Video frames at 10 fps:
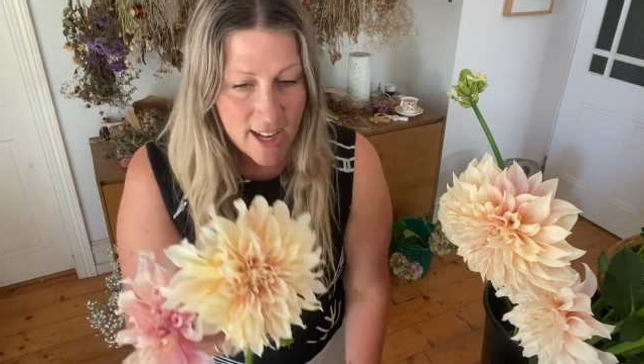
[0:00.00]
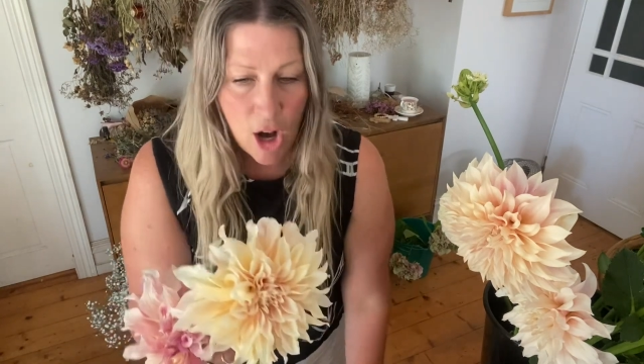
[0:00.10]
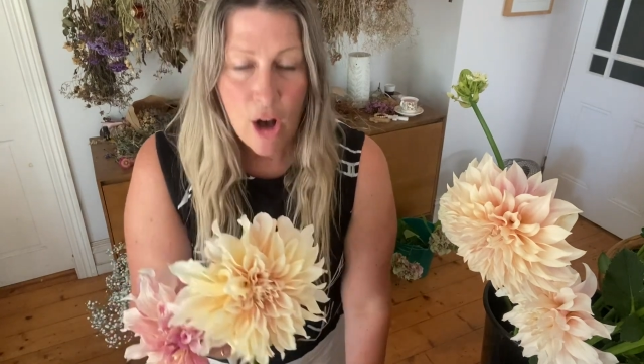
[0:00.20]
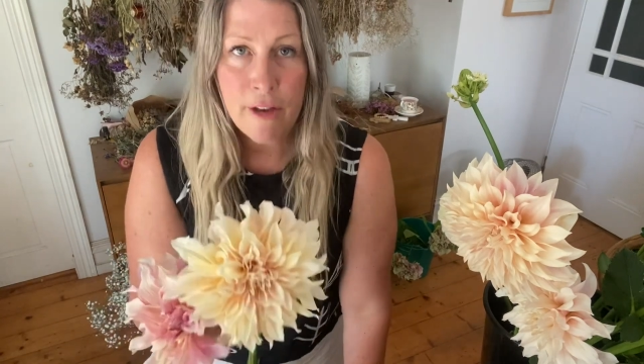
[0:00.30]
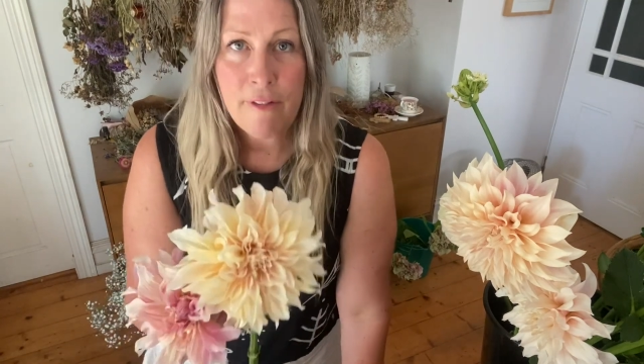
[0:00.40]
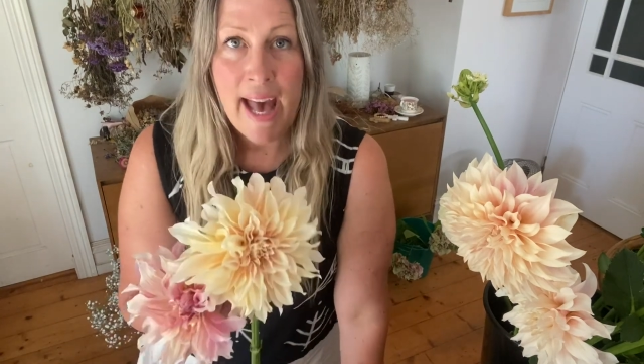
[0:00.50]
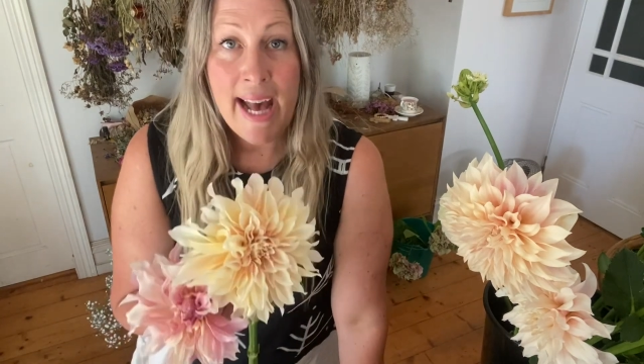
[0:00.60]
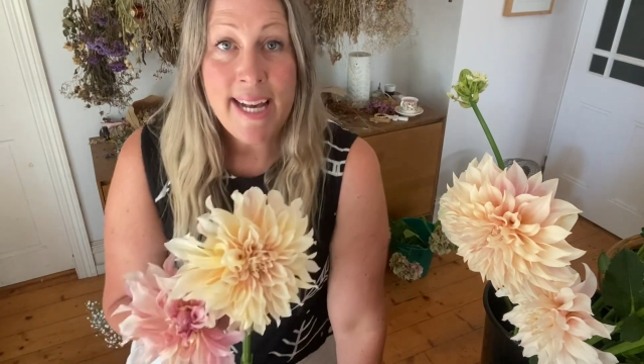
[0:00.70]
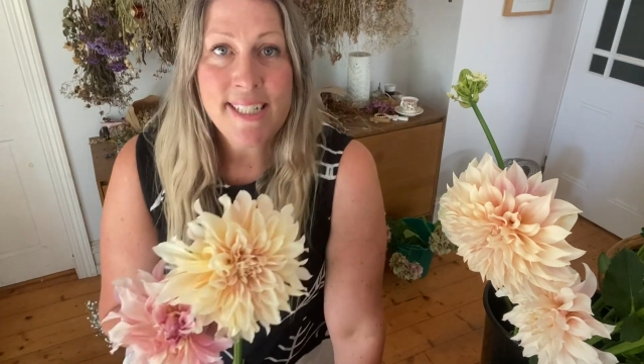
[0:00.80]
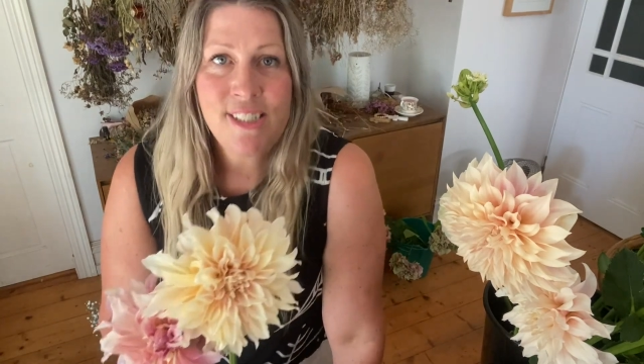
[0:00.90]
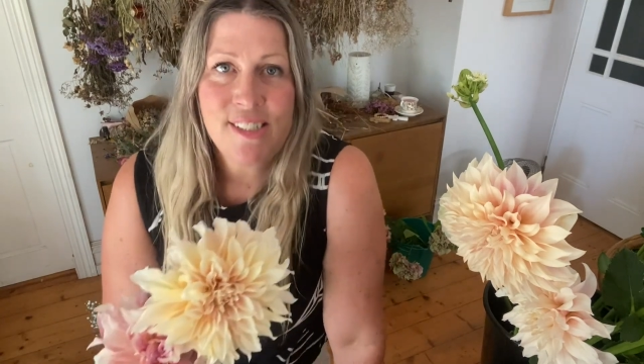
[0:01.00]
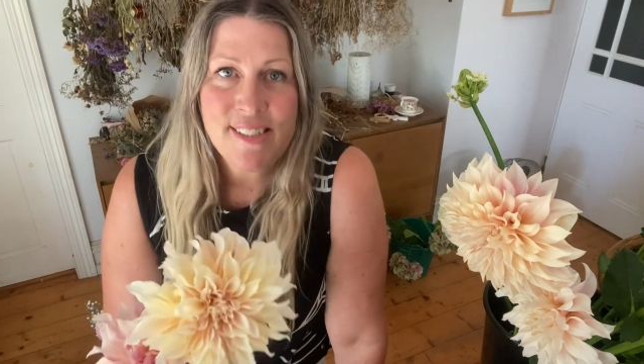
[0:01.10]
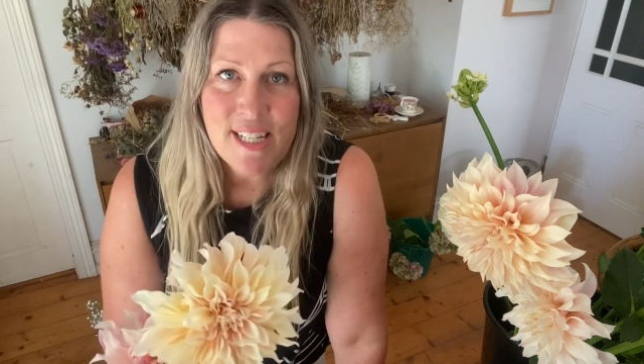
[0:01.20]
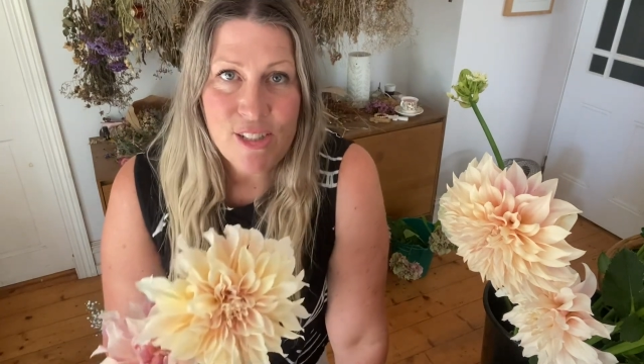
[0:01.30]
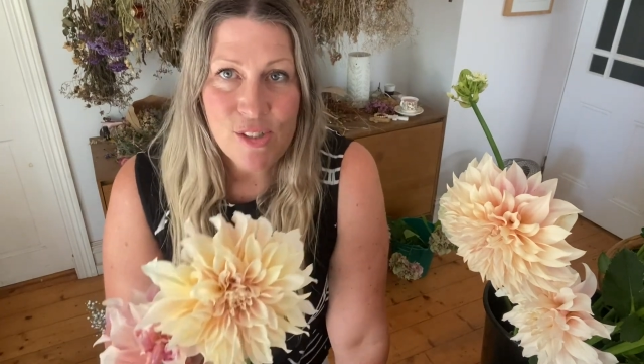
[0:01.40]
I've had
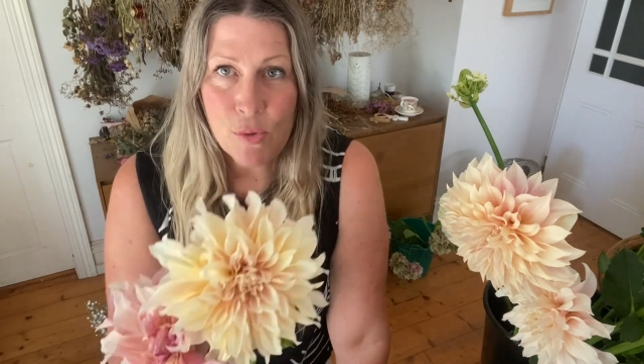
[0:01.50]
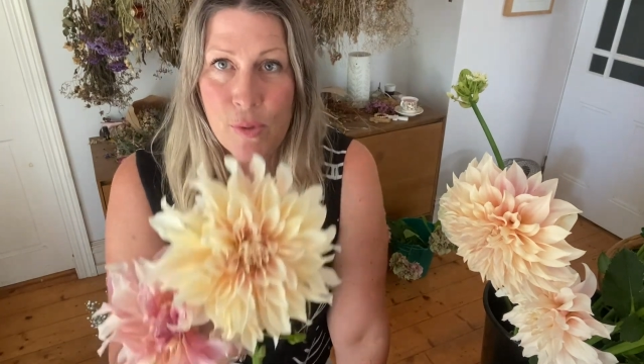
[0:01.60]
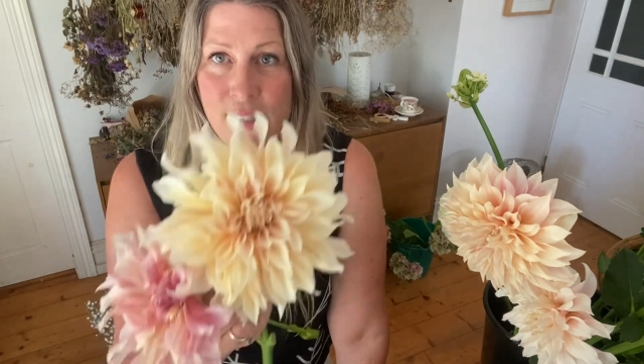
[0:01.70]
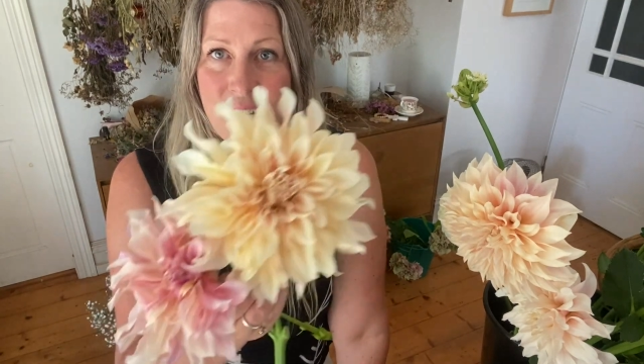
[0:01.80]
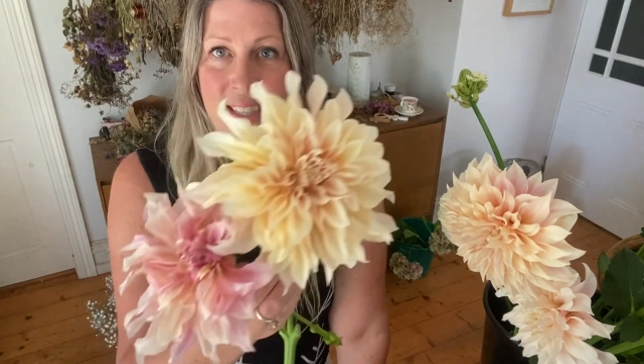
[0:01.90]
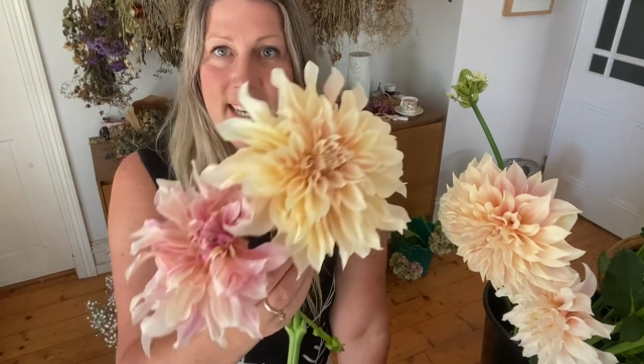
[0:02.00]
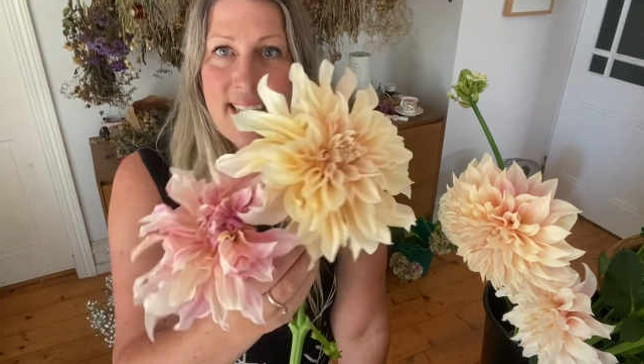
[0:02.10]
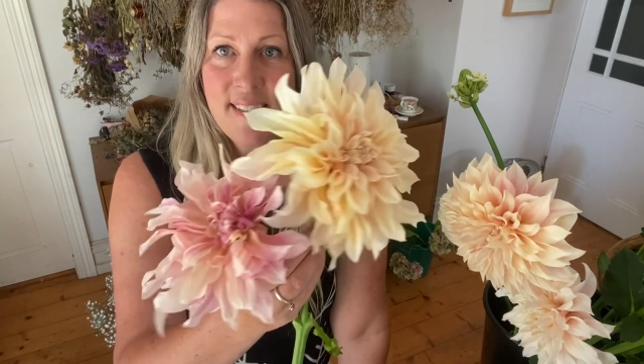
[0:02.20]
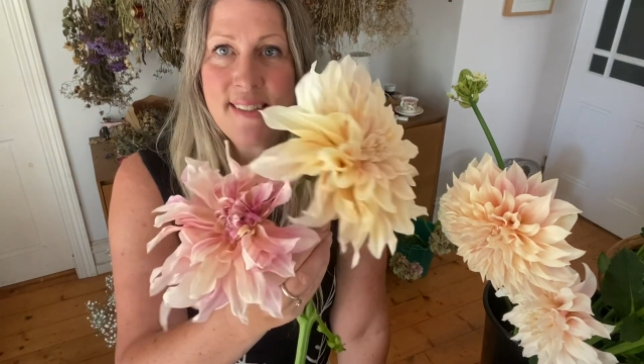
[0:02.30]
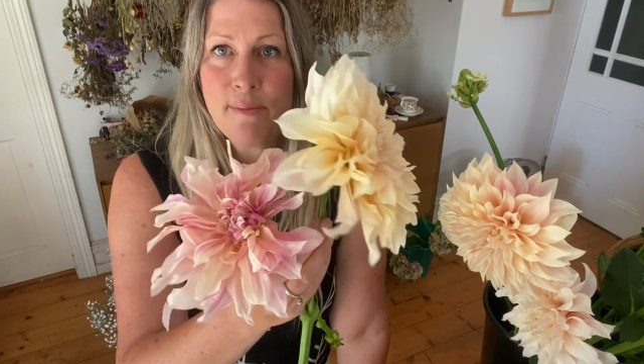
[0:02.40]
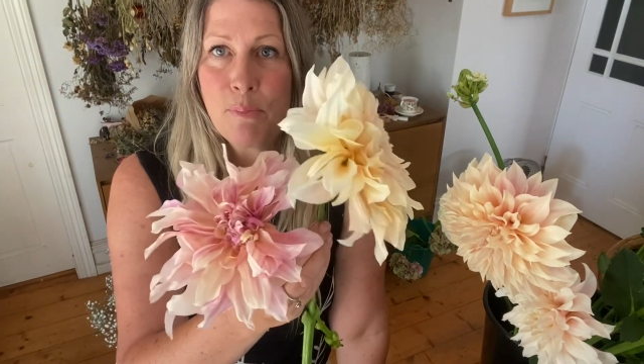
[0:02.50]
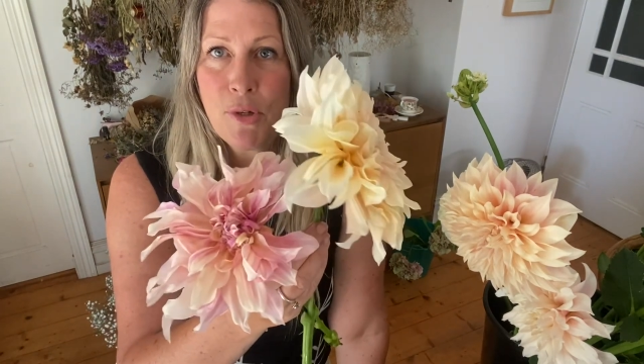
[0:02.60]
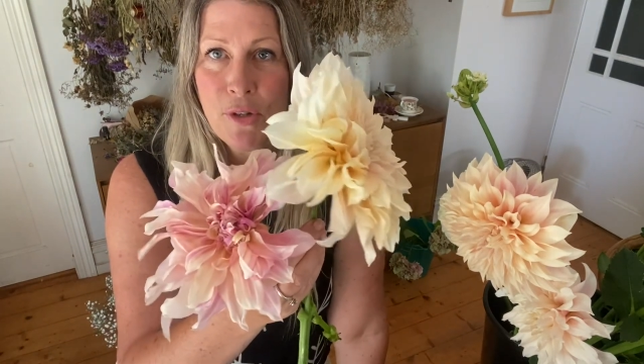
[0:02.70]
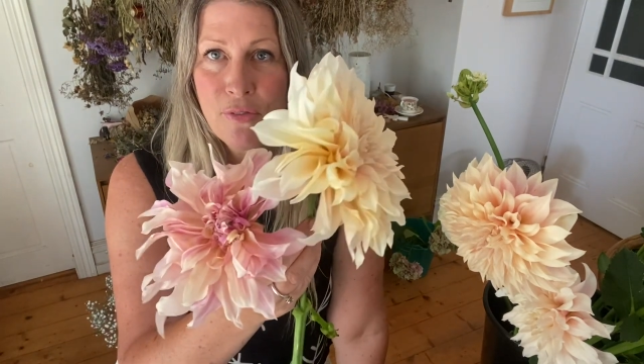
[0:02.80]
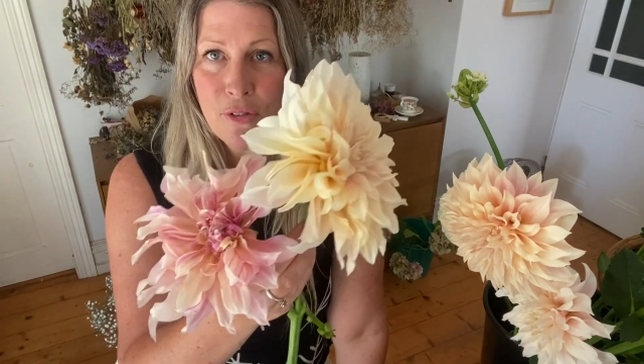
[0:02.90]
just in sourcing these
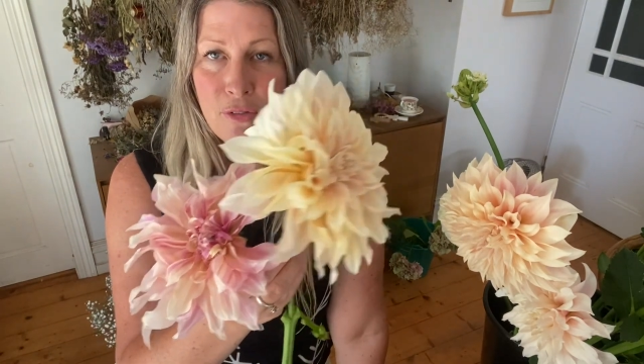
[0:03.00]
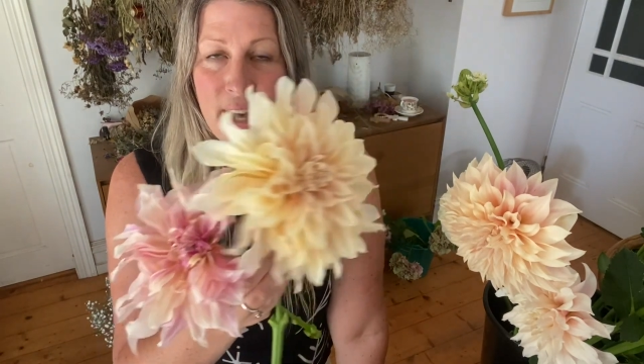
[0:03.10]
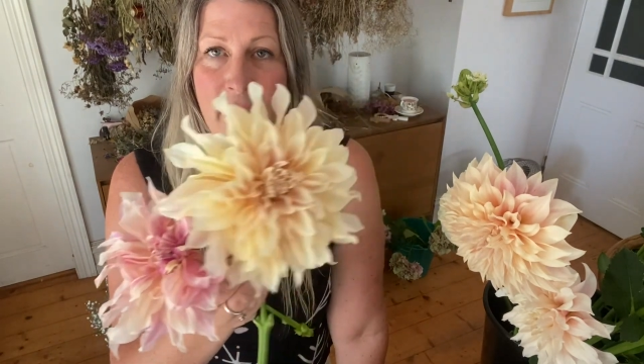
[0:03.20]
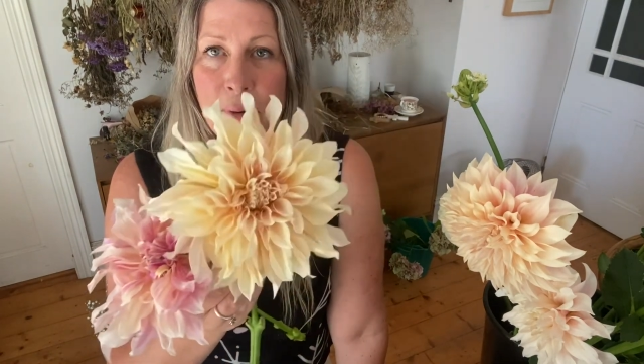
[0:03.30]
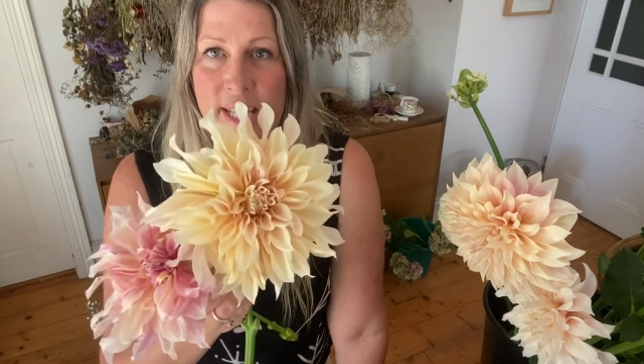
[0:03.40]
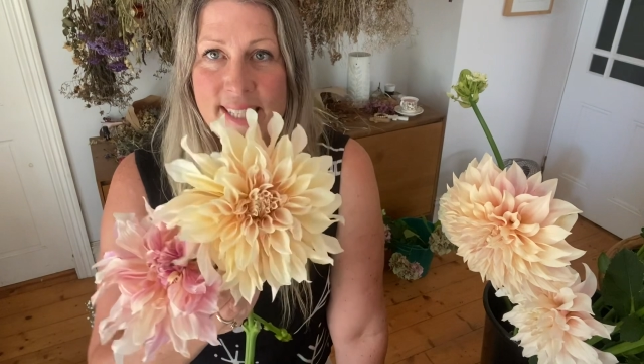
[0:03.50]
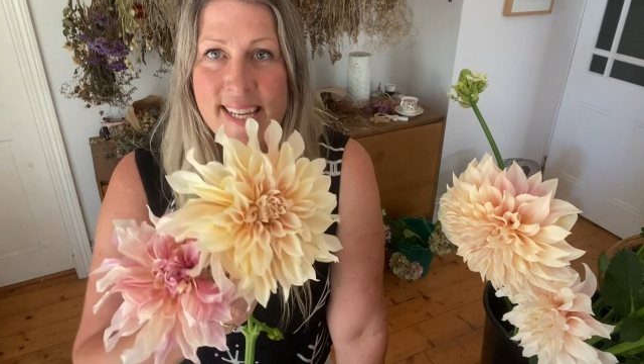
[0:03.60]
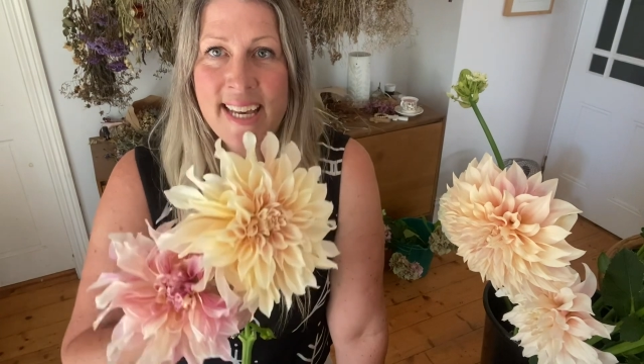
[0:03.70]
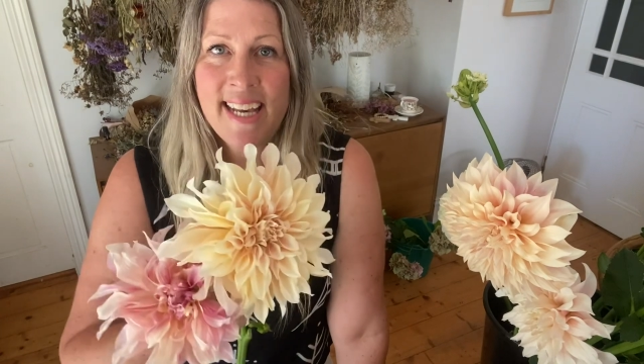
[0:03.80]
beautiful flowers.